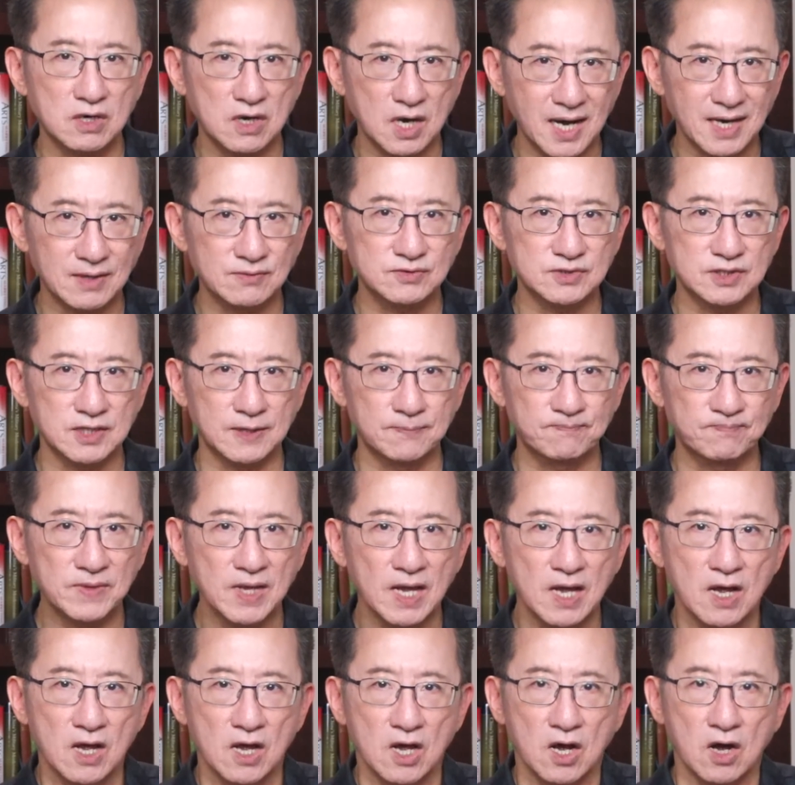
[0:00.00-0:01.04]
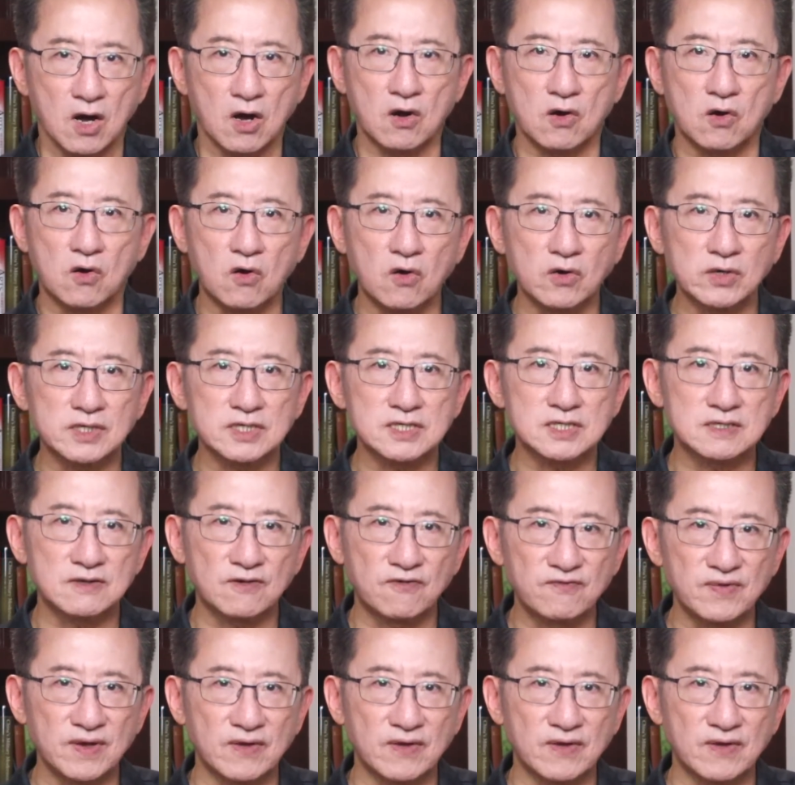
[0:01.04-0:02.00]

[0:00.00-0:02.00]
County, on August 5,